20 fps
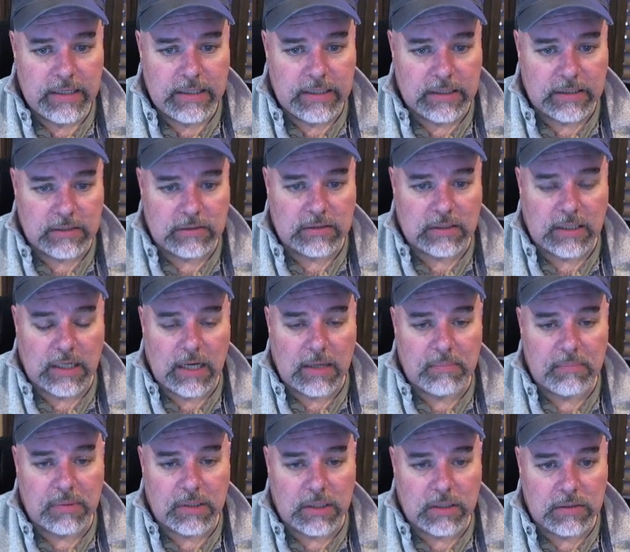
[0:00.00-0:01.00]
It's going to
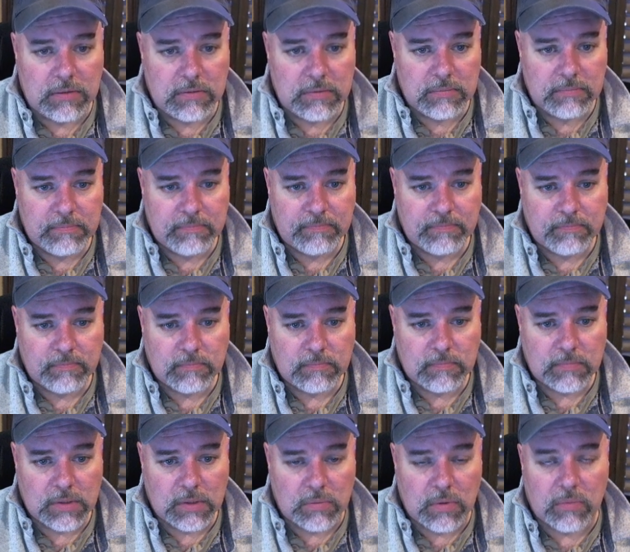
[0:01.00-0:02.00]
upload.
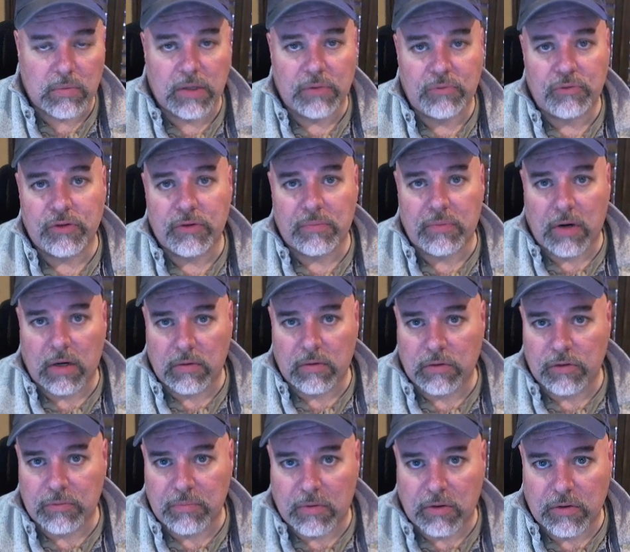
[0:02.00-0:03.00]
We'll wait for the
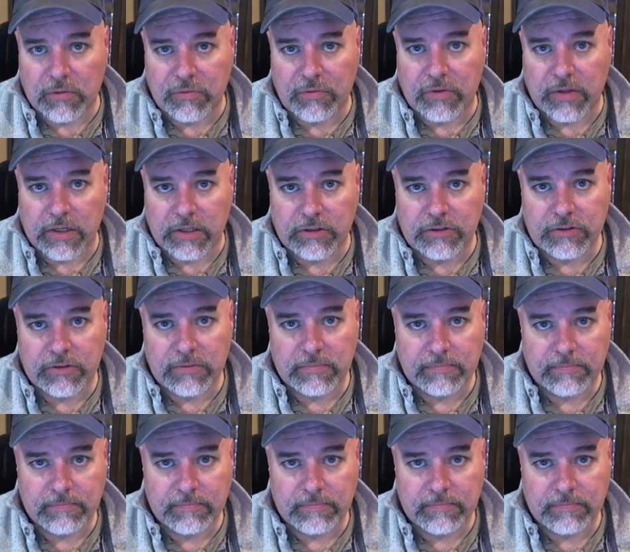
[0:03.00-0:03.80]
progress bar to finish.